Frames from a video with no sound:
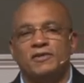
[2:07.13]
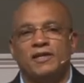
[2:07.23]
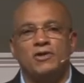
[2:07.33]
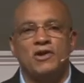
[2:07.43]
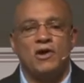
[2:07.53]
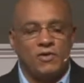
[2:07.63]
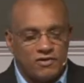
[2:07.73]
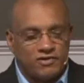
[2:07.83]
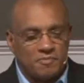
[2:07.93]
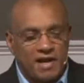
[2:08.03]
And you know, here
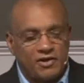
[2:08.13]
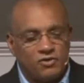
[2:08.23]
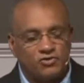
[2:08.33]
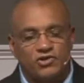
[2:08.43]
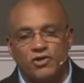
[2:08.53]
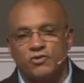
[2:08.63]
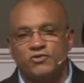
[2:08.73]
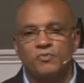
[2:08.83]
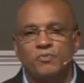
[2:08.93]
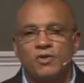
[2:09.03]
at the Emmanuel Church,
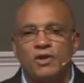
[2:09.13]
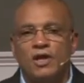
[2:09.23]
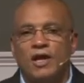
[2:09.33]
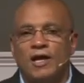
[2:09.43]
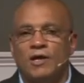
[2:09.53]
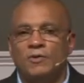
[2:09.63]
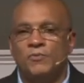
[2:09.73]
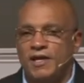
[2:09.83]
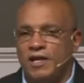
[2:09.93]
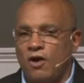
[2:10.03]

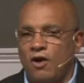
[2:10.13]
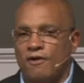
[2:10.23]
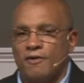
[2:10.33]
we are